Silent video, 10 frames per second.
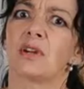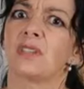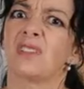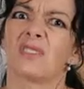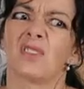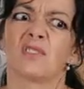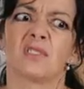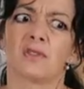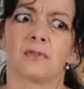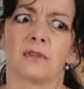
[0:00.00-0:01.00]
I don't
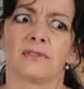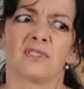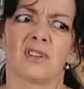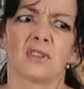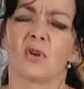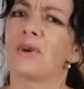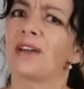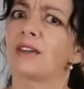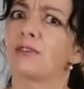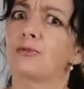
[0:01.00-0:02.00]
know
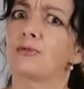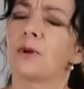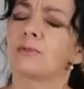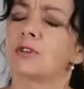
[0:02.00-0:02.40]
where they are from,